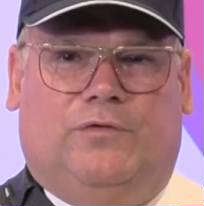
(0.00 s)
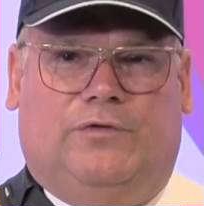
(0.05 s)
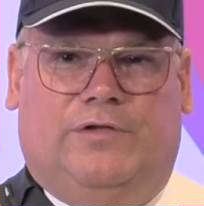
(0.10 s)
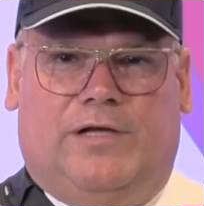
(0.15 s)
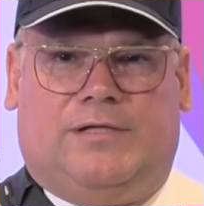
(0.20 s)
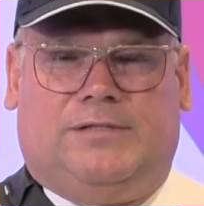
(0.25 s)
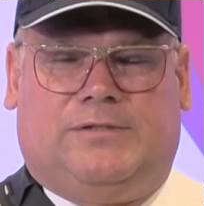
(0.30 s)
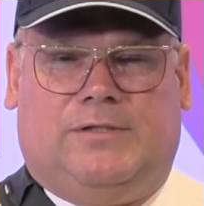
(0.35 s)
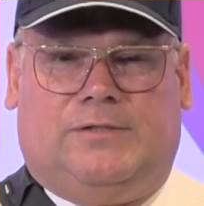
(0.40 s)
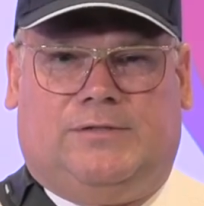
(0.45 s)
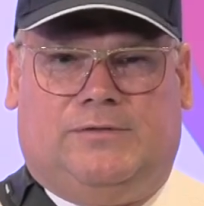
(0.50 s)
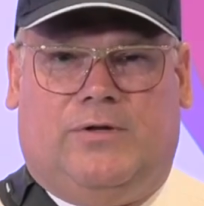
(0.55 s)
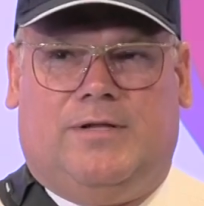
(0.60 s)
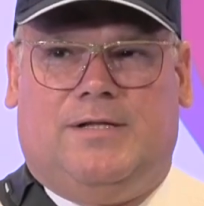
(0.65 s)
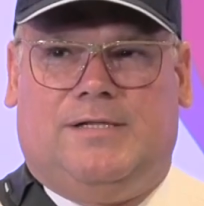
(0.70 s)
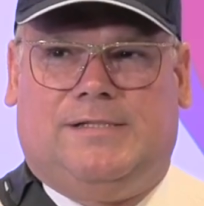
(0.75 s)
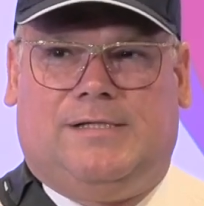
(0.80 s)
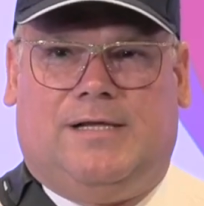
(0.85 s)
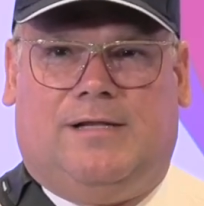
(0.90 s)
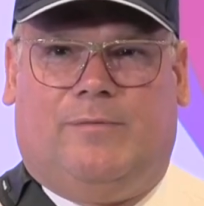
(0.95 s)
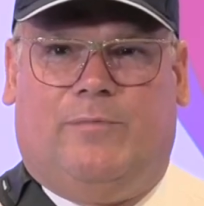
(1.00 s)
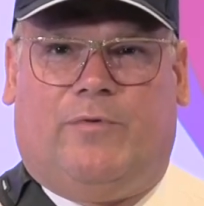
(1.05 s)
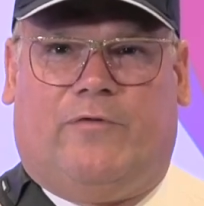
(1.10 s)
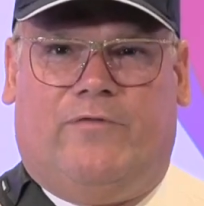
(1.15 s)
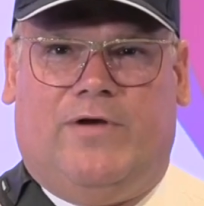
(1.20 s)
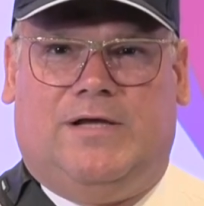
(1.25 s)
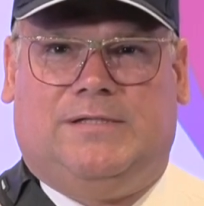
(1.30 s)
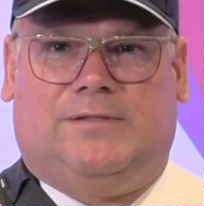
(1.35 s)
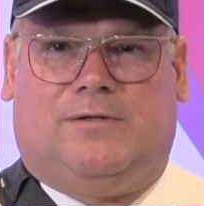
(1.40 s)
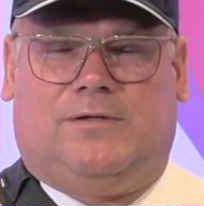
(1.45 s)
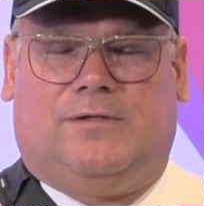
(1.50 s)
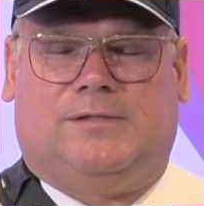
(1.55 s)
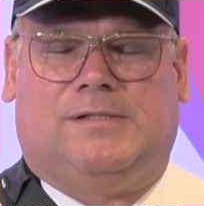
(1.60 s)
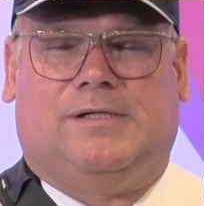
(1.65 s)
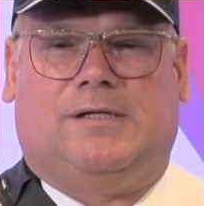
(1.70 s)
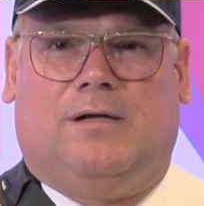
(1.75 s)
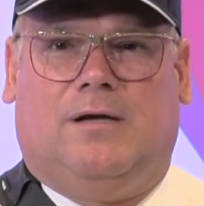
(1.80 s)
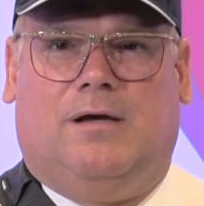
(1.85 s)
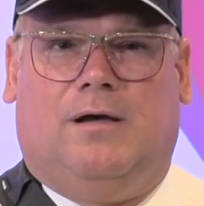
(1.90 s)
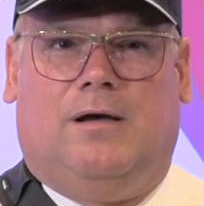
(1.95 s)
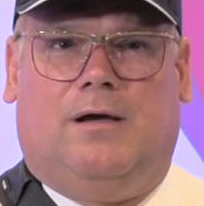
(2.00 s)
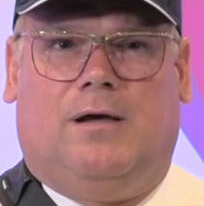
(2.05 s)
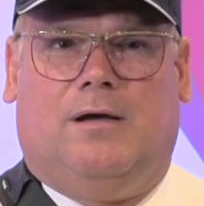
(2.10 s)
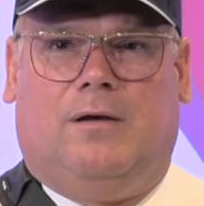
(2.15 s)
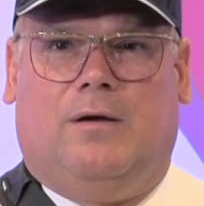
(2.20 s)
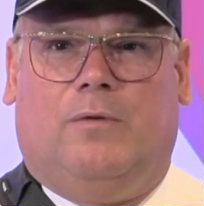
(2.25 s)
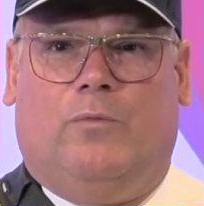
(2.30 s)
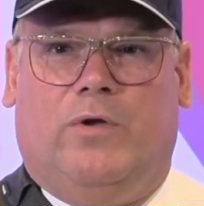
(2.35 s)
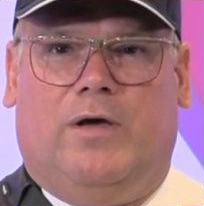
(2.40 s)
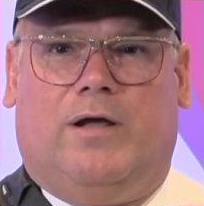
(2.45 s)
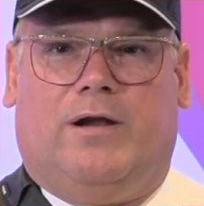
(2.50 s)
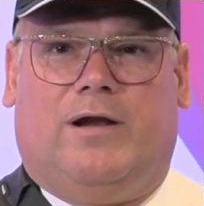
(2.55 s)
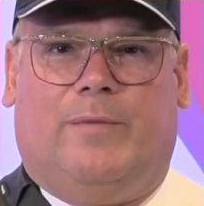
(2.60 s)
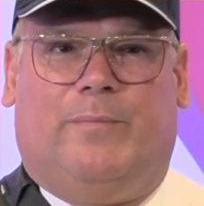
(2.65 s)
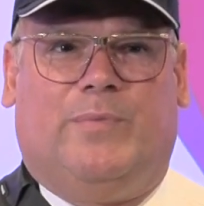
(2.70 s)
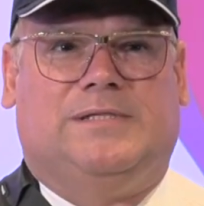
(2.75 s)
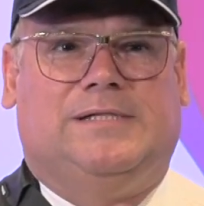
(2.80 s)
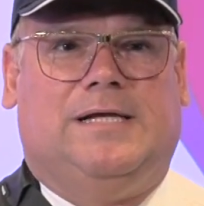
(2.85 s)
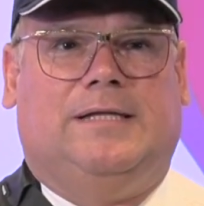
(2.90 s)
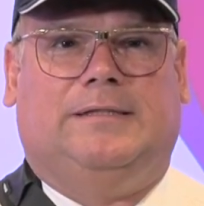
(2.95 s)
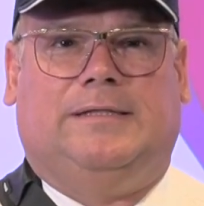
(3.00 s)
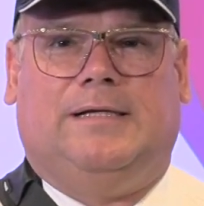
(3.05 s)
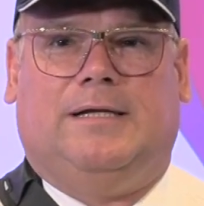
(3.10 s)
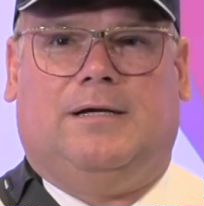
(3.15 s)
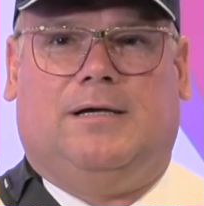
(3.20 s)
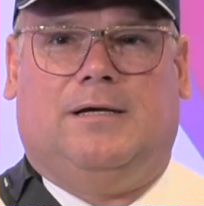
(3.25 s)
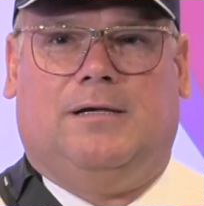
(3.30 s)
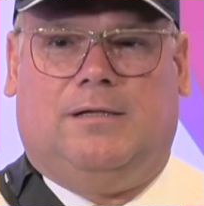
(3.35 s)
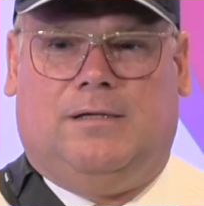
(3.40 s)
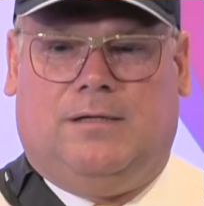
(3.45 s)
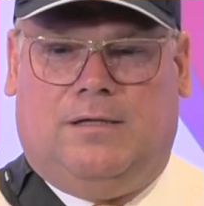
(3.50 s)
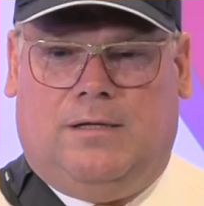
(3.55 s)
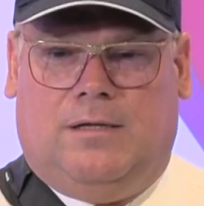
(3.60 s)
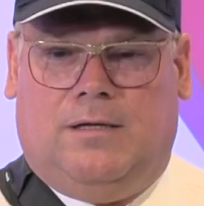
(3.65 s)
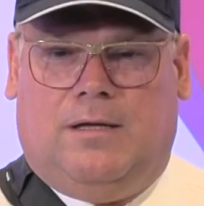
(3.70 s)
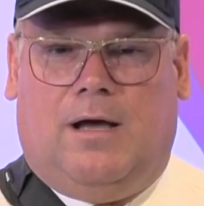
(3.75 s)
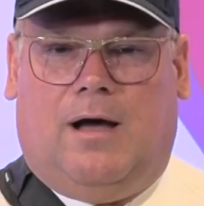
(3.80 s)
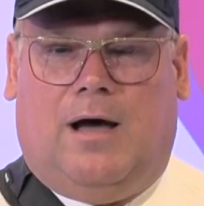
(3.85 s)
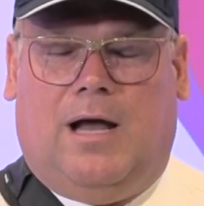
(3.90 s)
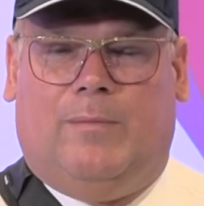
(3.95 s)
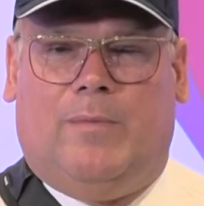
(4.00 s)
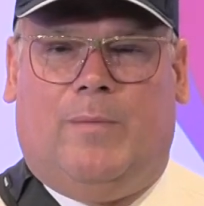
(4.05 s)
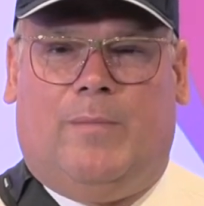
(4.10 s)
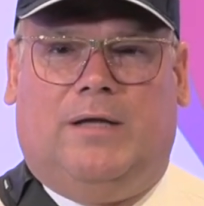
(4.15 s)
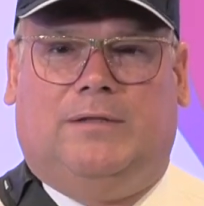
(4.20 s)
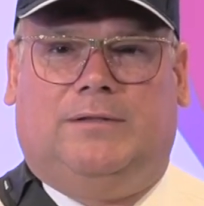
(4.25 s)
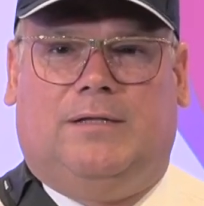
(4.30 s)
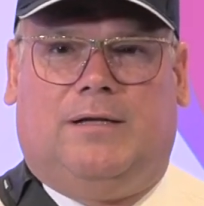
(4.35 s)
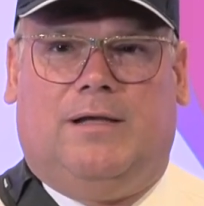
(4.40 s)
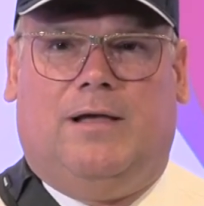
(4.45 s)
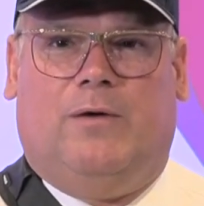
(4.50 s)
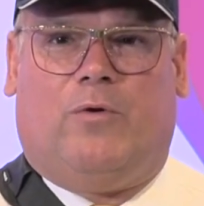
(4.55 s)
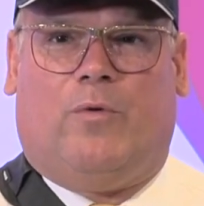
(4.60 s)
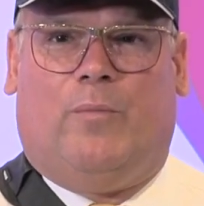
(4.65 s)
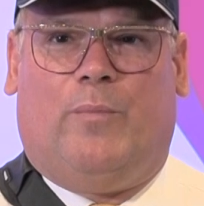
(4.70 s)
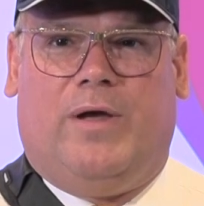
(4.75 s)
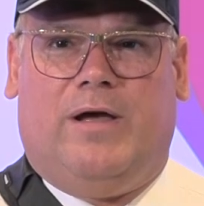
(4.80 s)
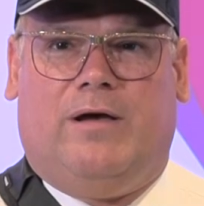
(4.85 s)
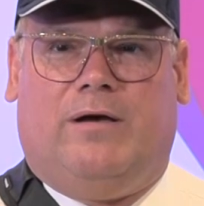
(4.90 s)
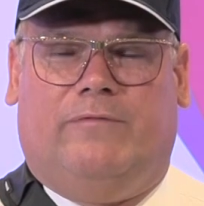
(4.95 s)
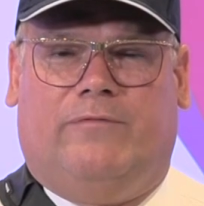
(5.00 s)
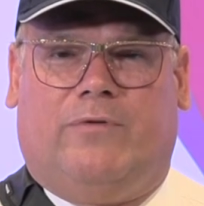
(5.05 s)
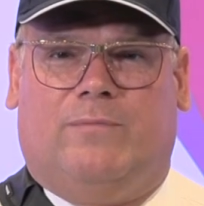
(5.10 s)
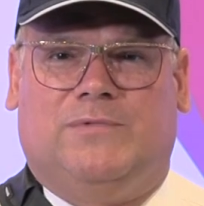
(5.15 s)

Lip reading: Dear students and professors, we are representing Alma Mater Europea from